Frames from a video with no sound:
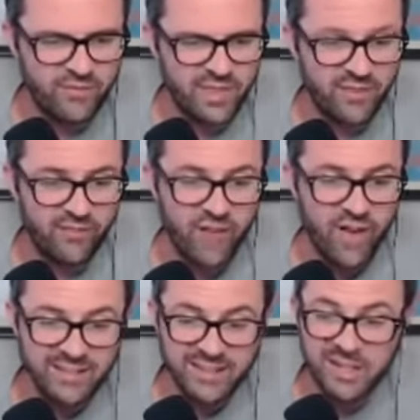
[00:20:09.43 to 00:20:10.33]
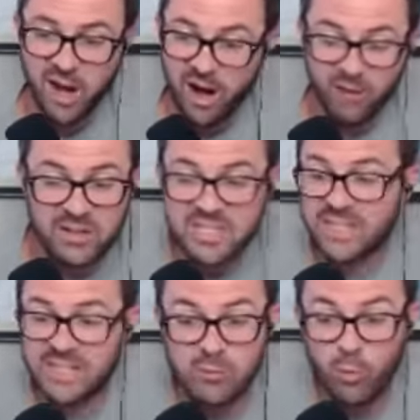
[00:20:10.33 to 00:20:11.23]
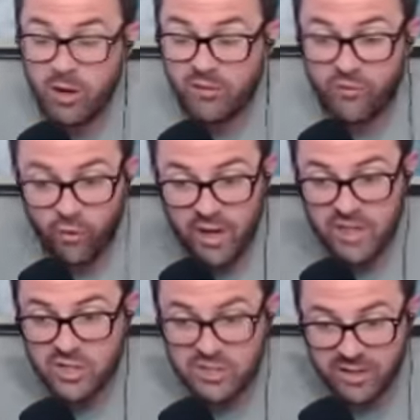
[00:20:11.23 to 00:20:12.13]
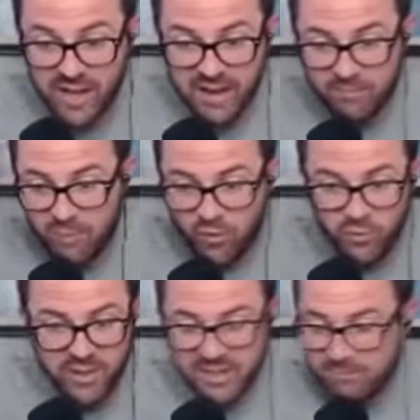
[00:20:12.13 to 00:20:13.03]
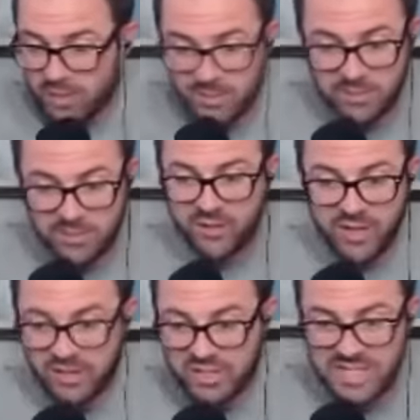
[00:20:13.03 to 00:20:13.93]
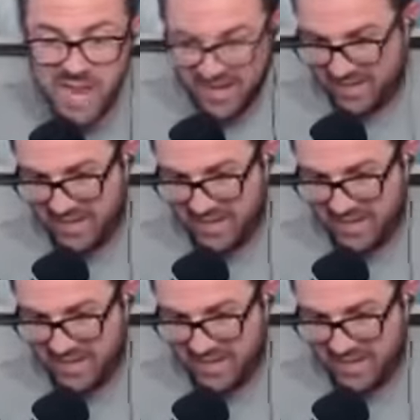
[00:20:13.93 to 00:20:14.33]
the Falun Gong, which is like this weird fringe like movement that most people don't even understand.